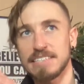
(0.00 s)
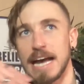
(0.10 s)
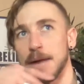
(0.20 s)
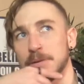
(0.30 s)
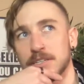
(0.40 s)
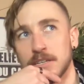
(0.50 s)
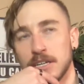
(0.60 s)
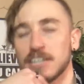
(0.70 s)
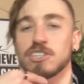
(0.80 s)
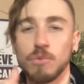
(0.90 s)
to happen,
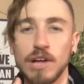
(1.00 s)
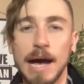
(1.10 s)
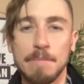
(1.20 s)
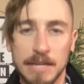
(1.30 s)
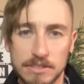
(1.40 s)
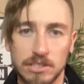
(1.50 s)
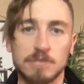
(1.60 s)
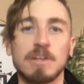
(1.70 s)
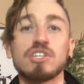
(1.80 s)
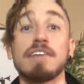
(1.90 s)
because it will happen,
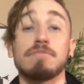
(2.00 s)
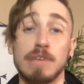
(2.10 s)
especially